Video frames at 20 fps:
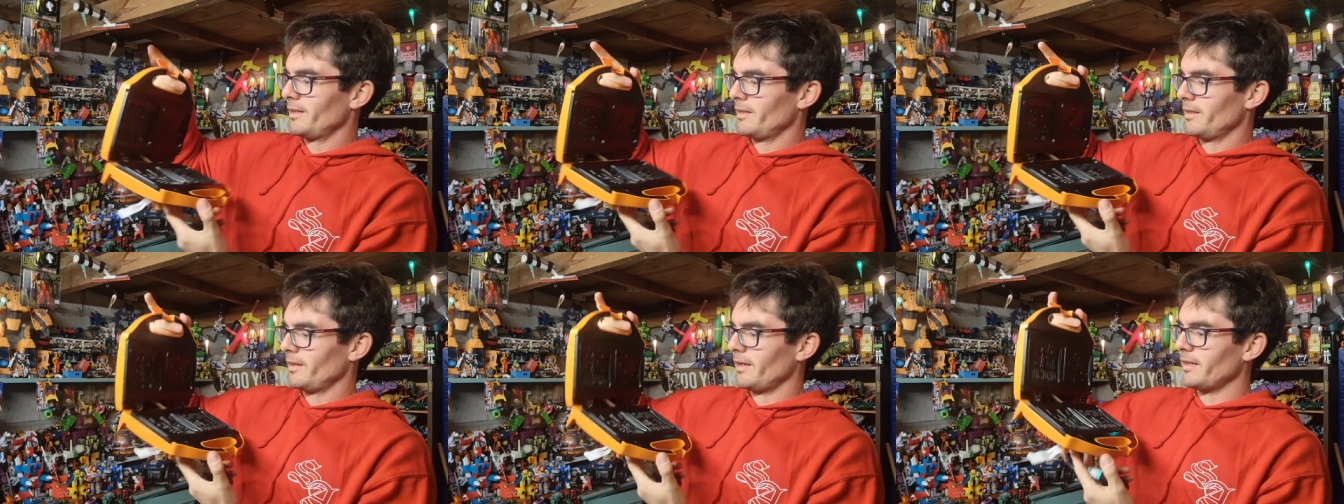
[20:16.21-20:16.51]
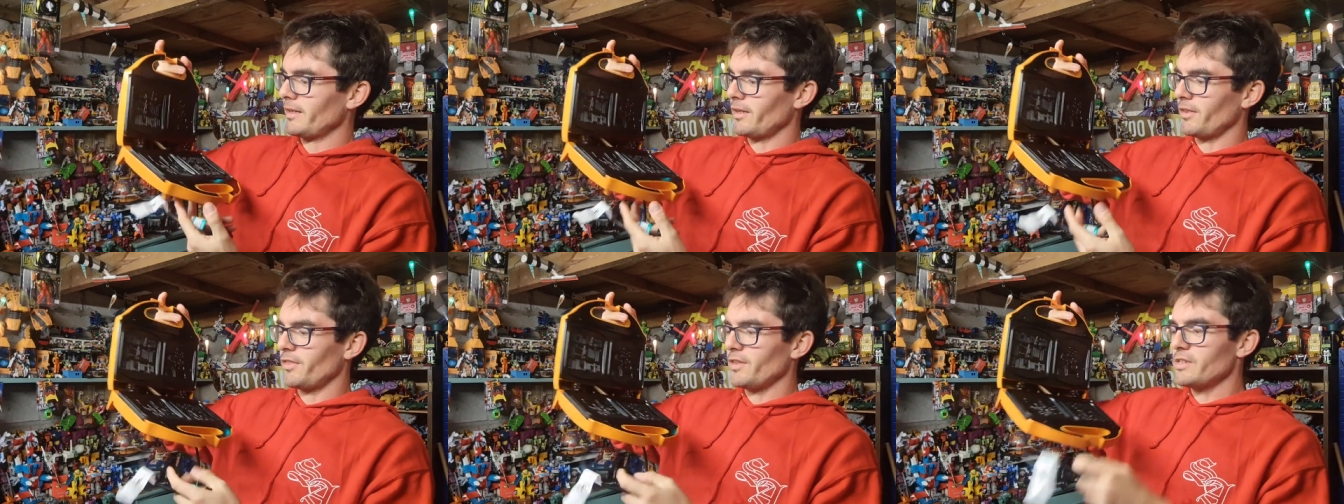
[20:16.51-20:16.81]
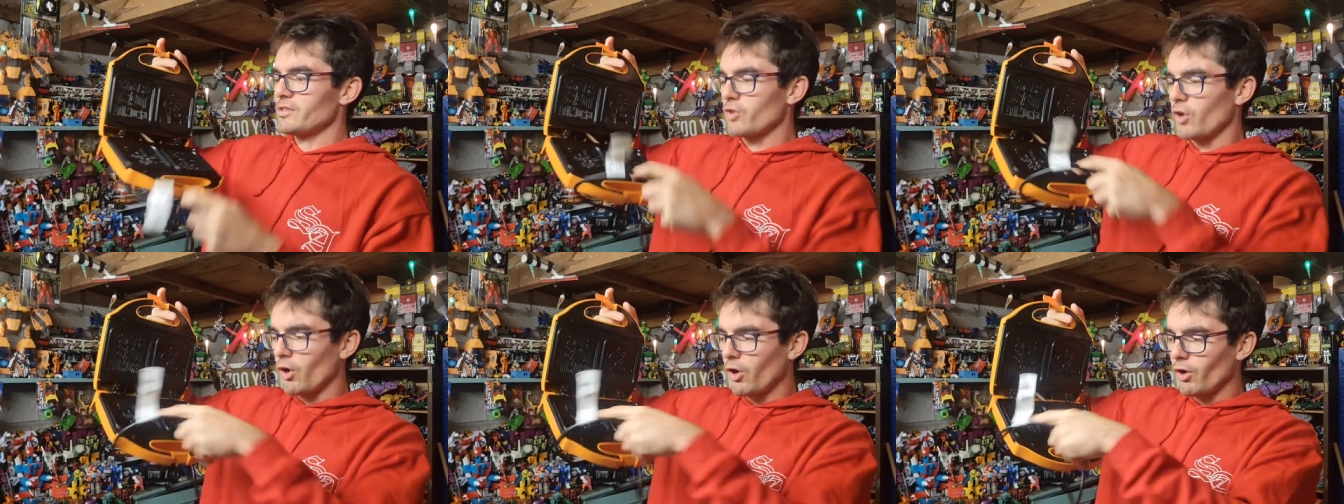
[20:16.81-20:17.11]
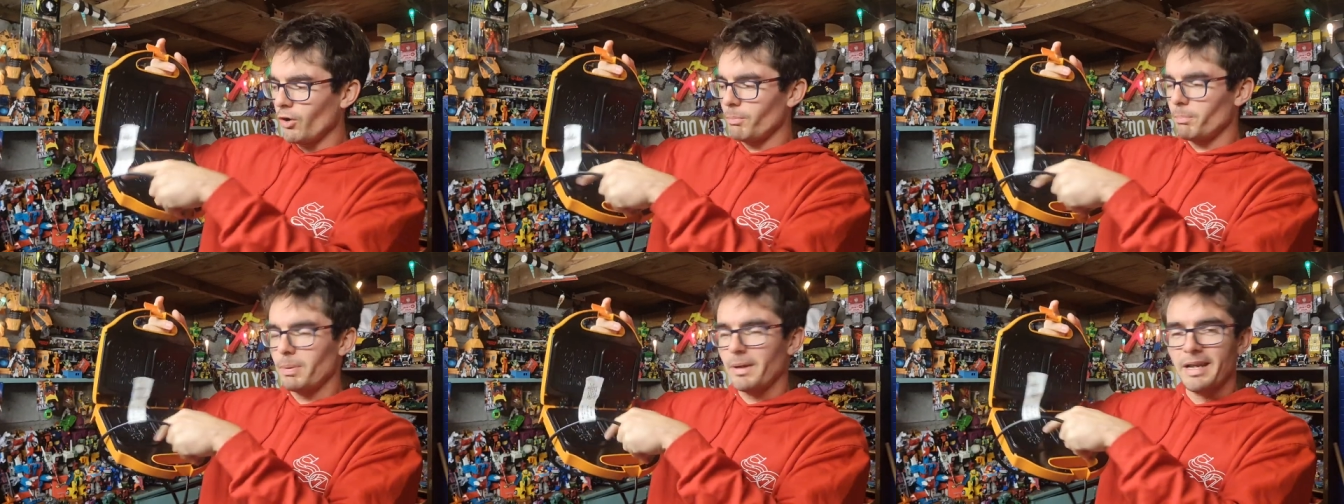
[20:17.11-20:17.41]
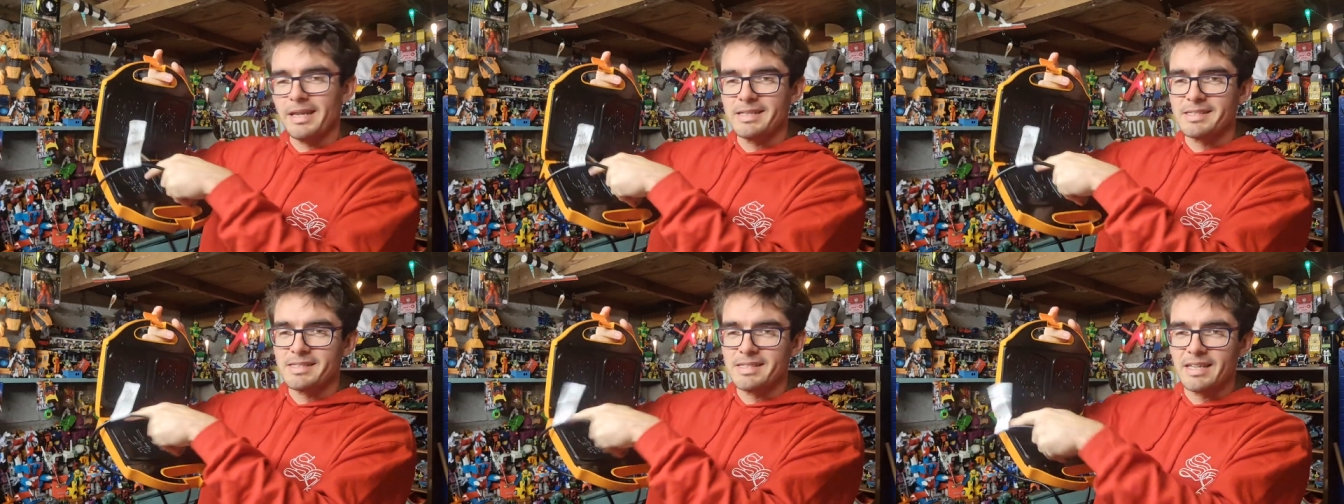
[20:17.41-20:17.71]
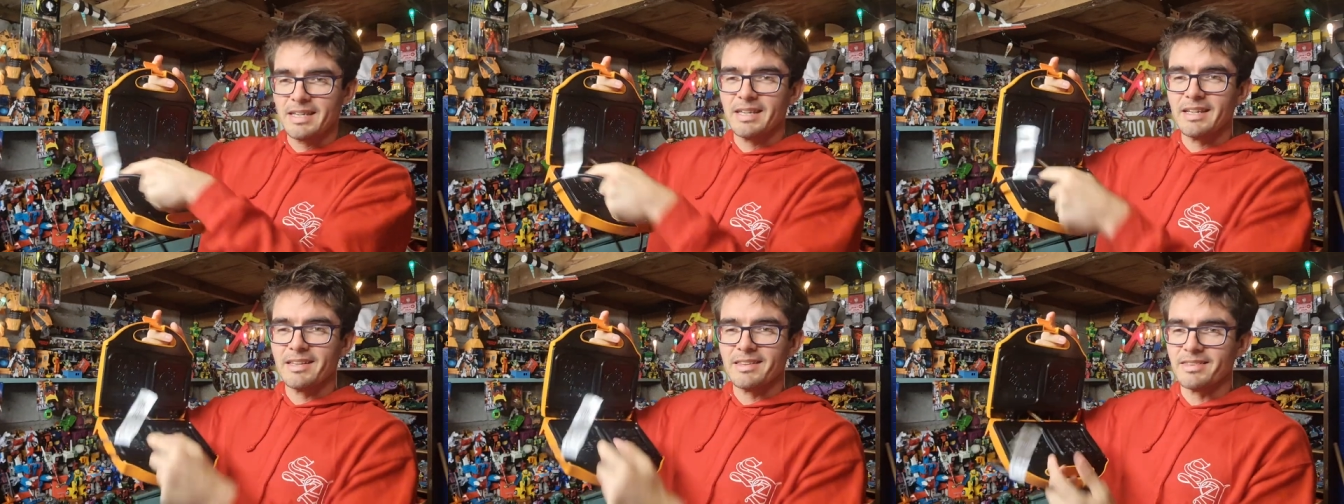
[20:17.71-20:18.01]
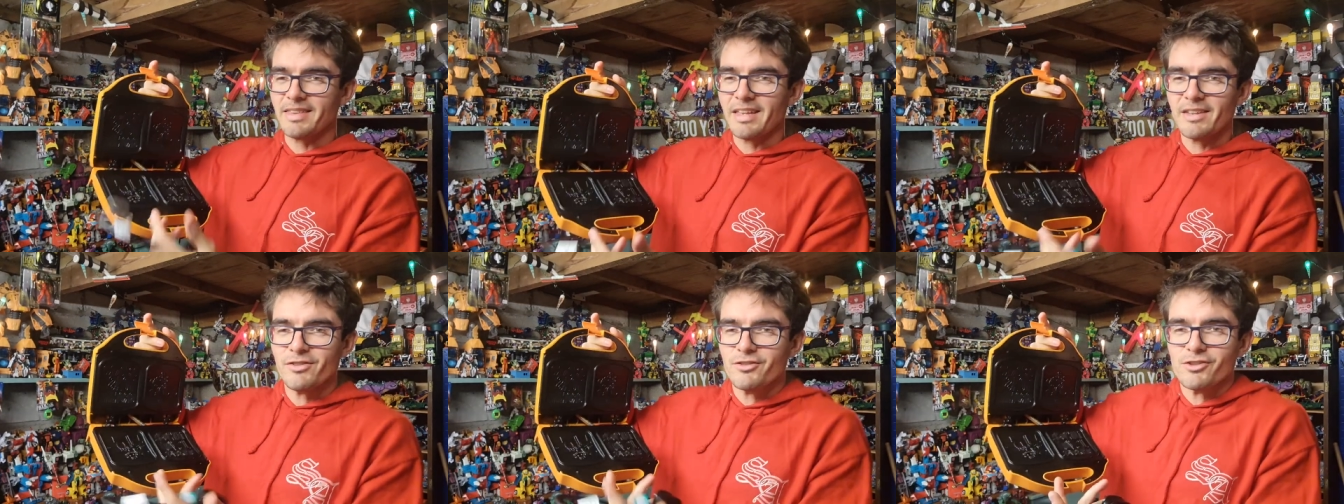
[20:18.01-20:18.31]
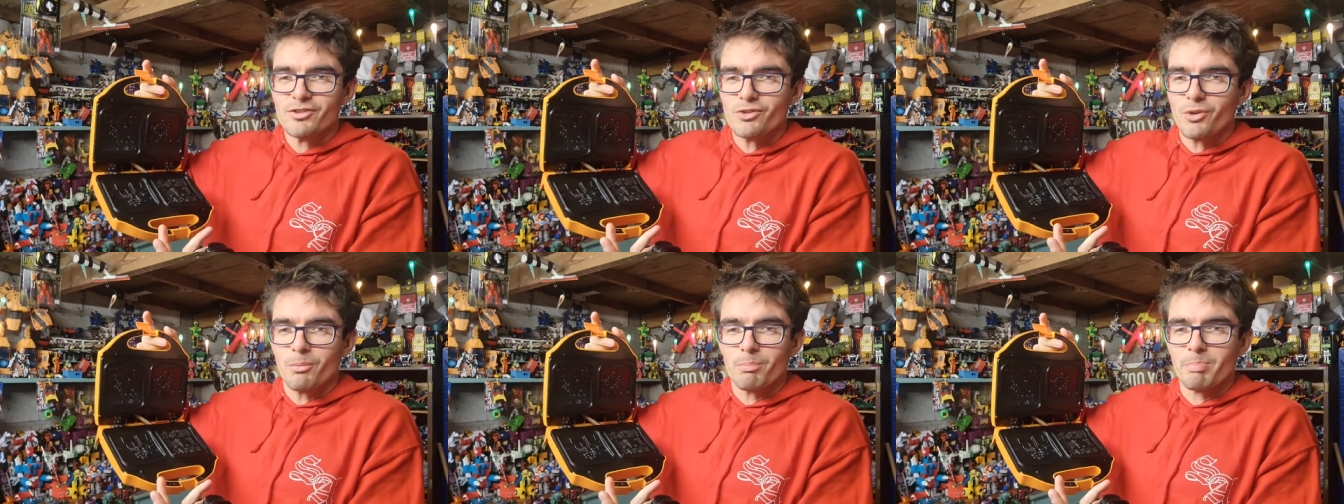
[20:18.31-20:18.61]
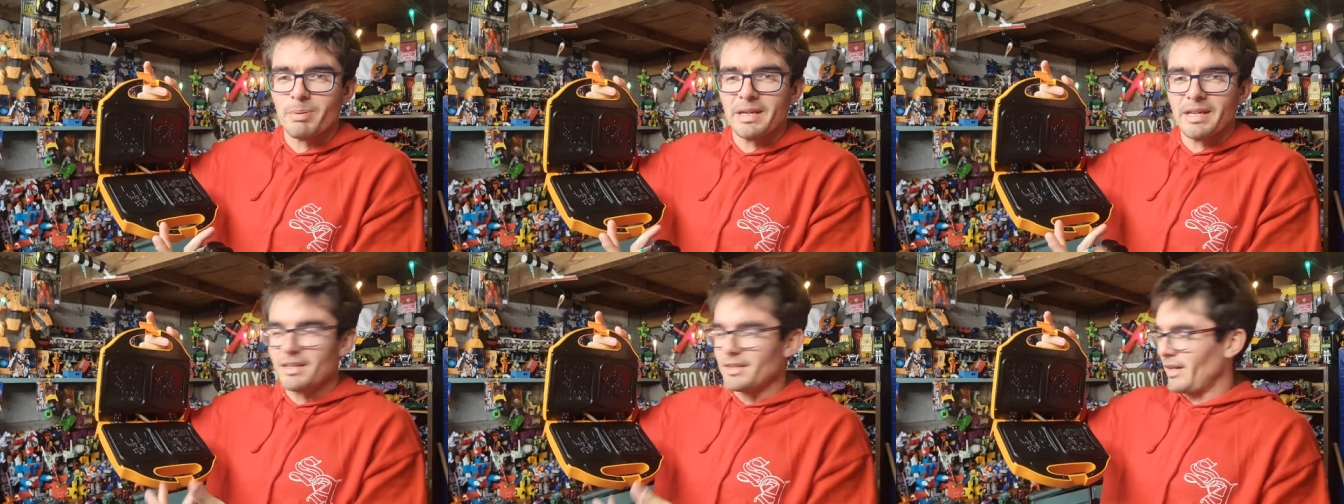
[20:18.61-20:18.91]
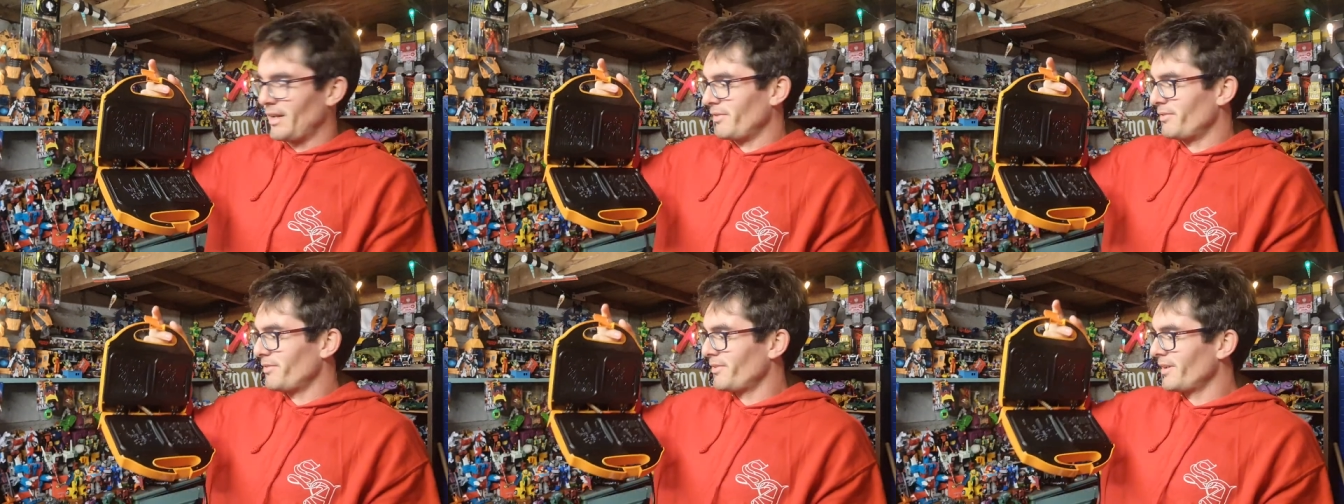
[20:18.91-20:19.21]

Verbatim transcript: Like these hot plates here, they're just not big enough.